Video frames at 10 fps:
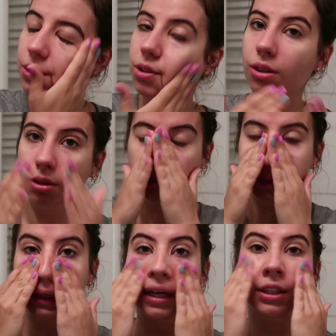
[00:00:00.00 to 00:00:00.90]

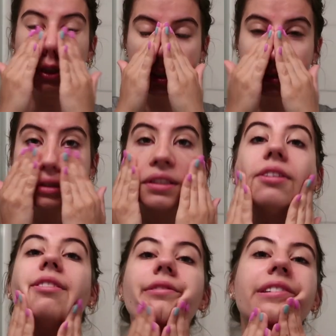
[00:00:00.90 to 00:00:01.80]
so I just
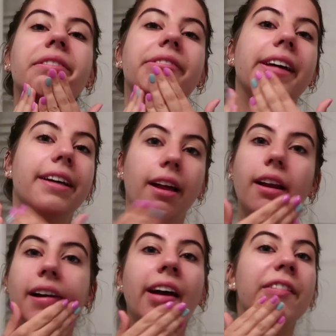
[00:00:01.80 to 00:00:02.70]
prove that
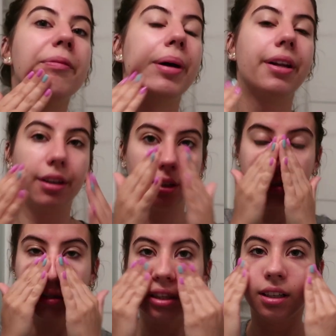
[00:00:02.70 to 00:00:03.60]
I have better